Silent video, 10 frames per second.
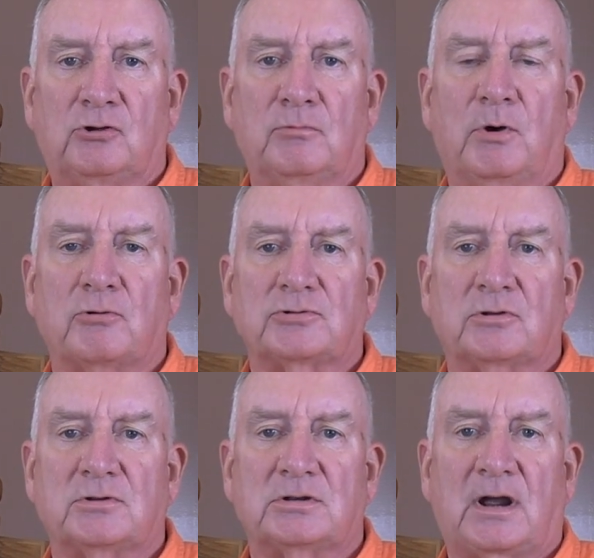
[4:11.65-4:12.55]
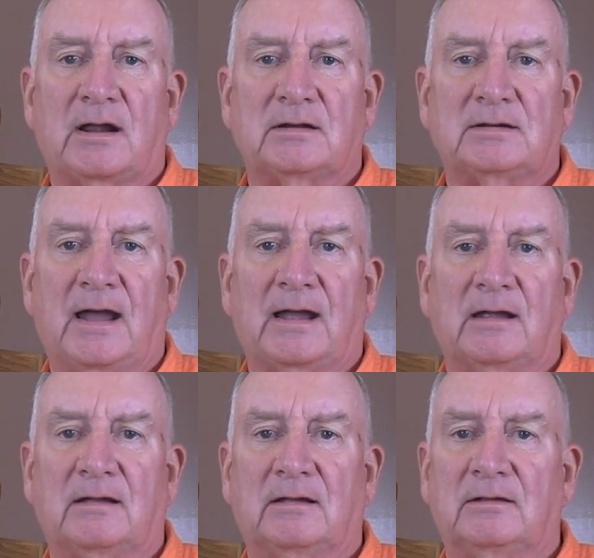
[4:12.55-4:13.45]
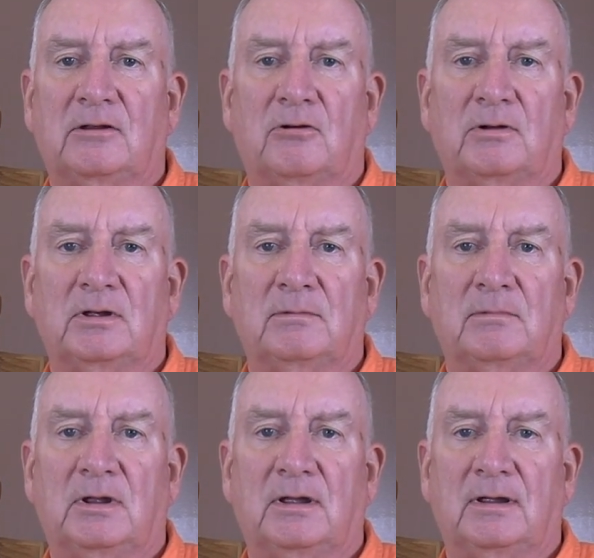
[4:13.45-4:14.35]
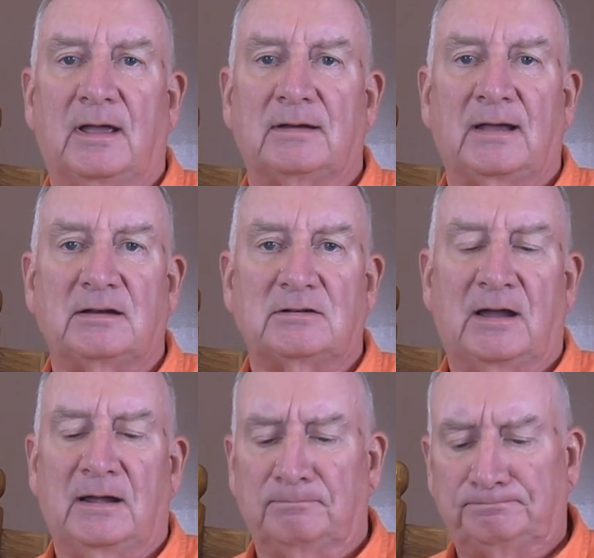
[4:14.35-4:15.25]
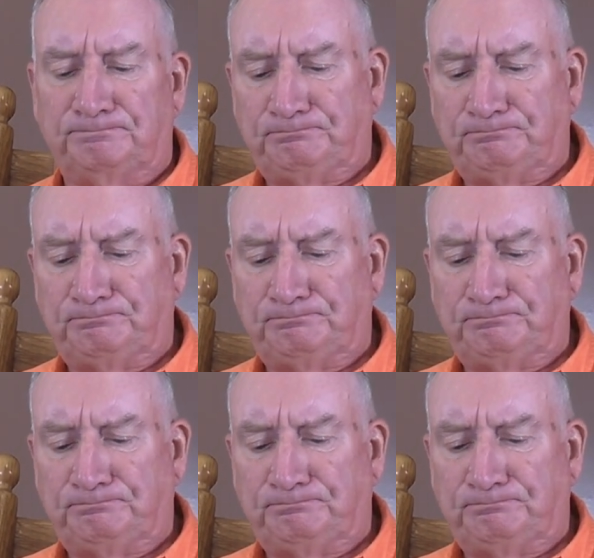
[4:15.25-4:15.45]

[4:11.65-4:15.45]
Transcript: U-boats could start attacking, you know, in at nighttime